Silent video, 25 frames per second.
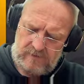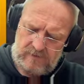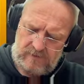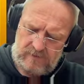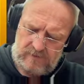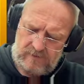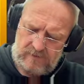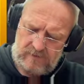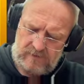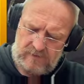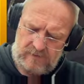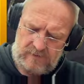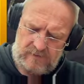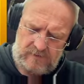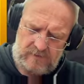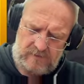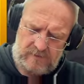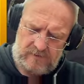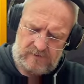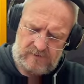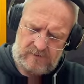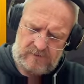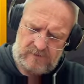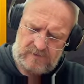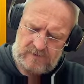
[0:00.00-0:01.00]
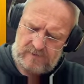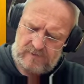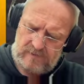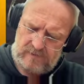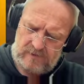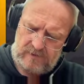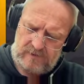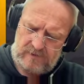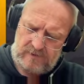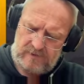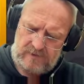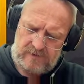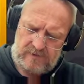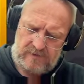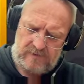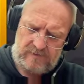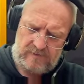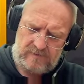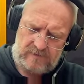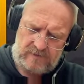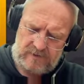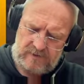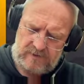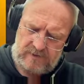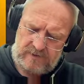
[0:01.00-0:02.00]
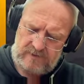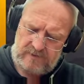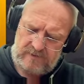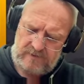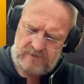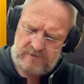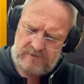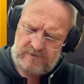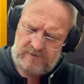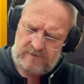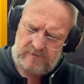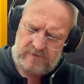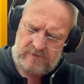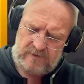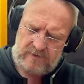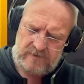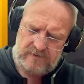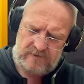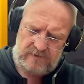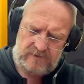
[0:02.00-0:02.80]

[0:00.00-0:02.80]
And trash, trash, and trash as